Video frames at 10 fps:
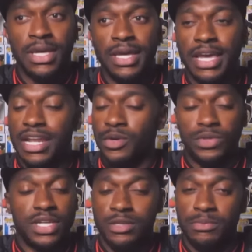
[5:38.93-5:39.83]
And I don't
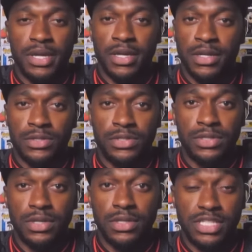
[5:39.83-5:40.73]
think the Bears
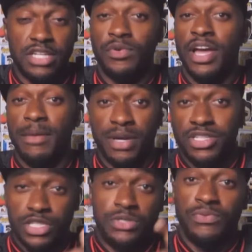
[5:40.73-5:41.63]
did right by
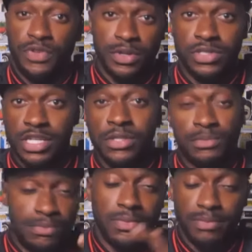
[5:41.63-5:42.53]
Justin Fields either,
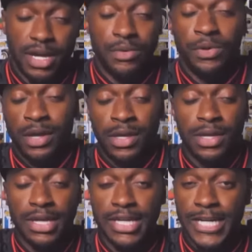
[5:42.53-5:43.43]
by the way.
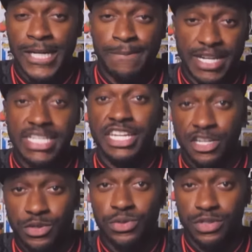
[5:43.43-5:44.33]
Um, I did hear
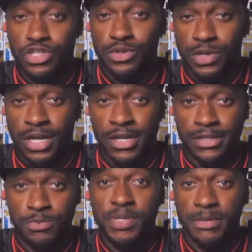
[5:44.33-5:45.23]
you you uh,
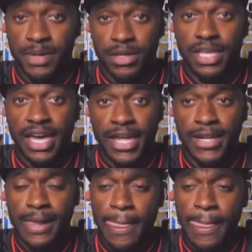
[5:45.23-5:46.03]
speak about that.